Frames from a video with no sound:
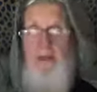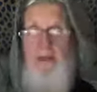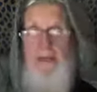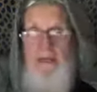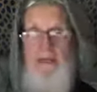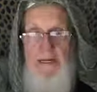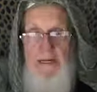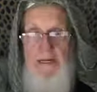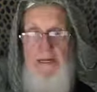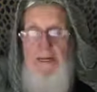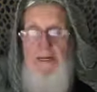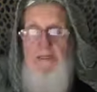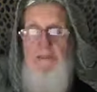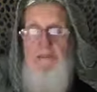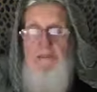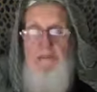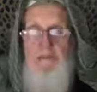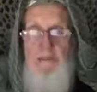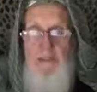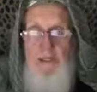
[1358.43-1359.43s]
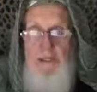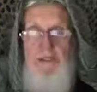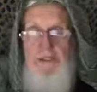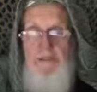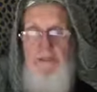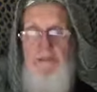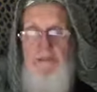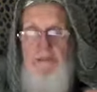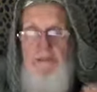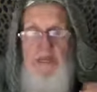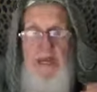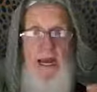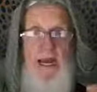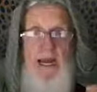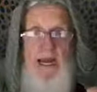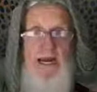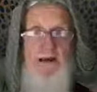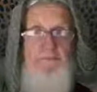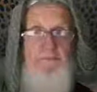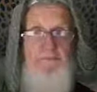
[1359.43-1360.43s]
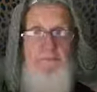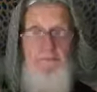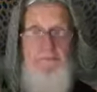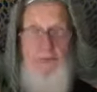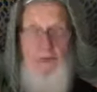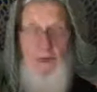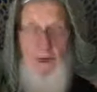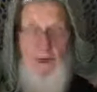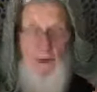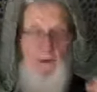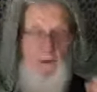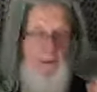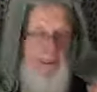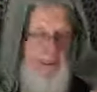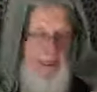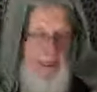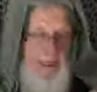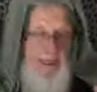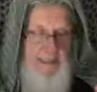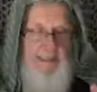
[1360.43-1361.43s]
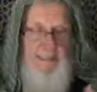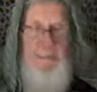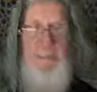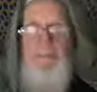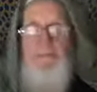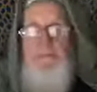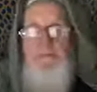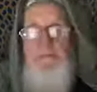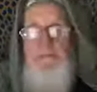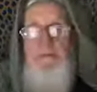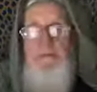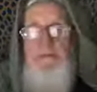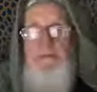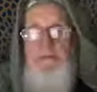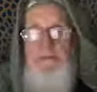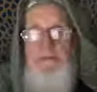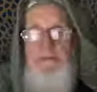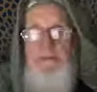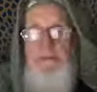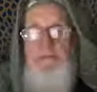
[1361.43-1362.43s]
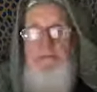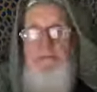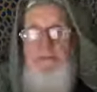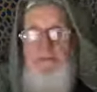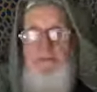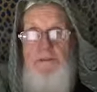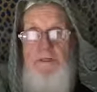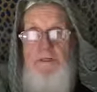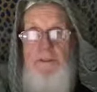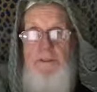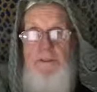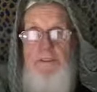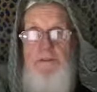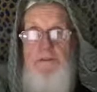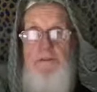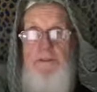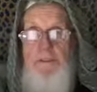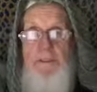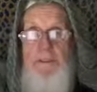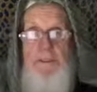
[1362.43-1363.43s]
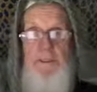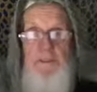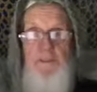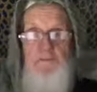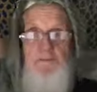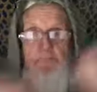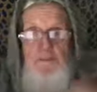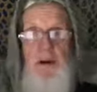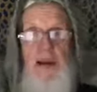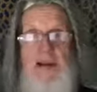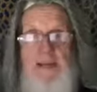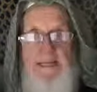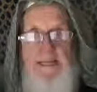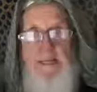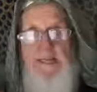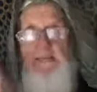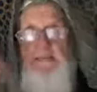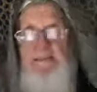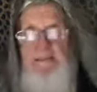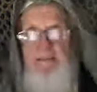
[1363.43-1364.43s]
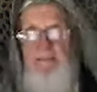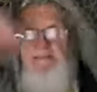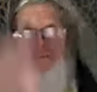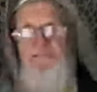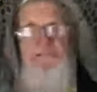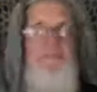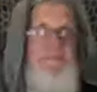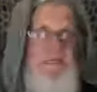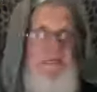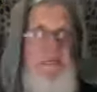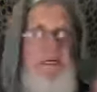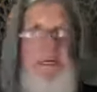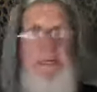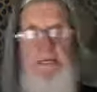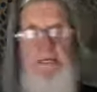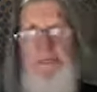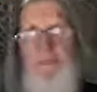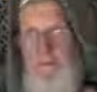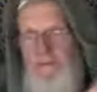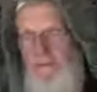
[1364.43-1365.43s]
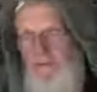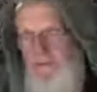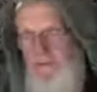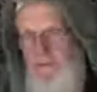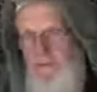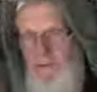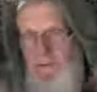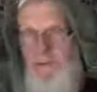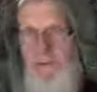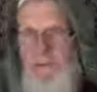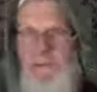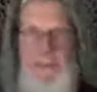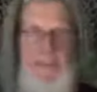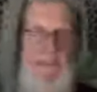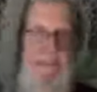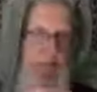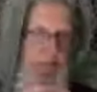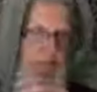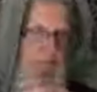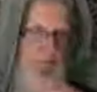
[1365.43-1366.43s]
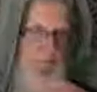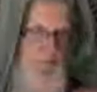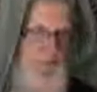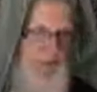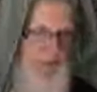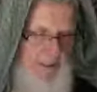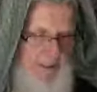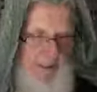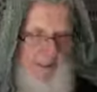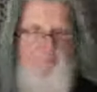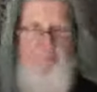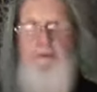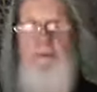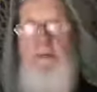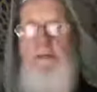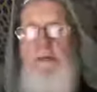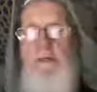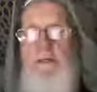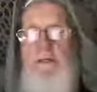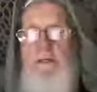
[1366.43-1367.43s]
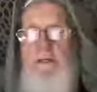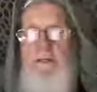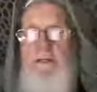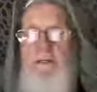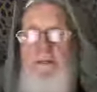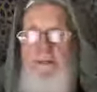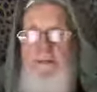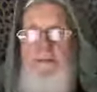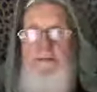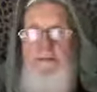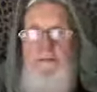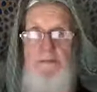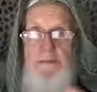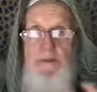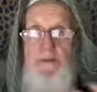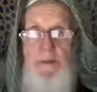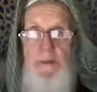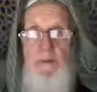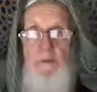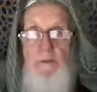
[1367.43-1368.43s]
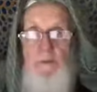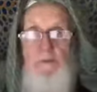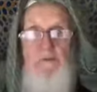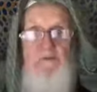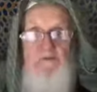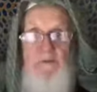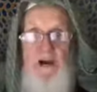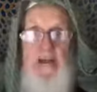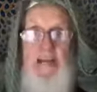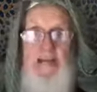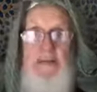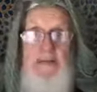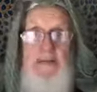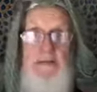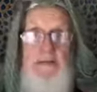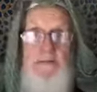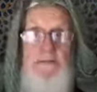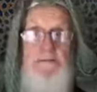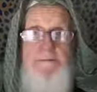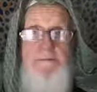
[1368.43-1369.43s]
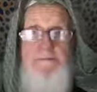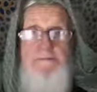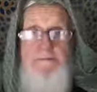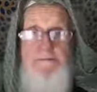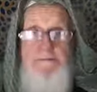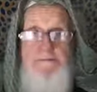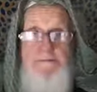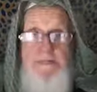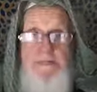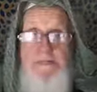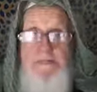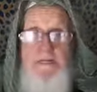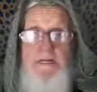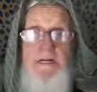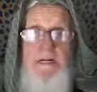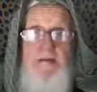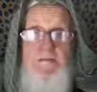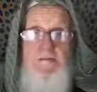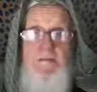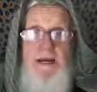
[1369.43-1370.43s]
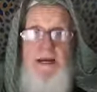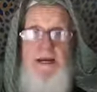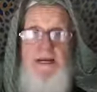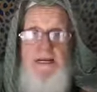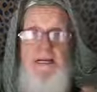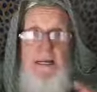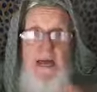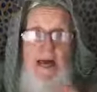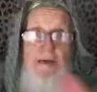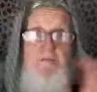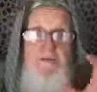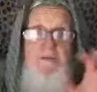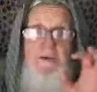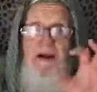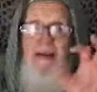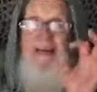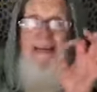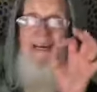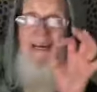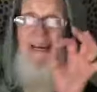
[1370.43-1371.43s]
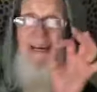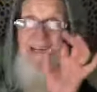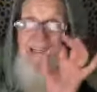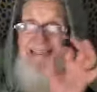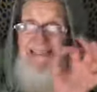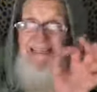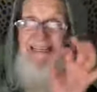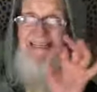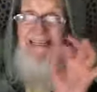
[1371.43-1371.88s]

He is going to have all kinds of demonstration with his body. He's flinging and doing and whatever. In other words, fighting. Physically fighting, not fighting as in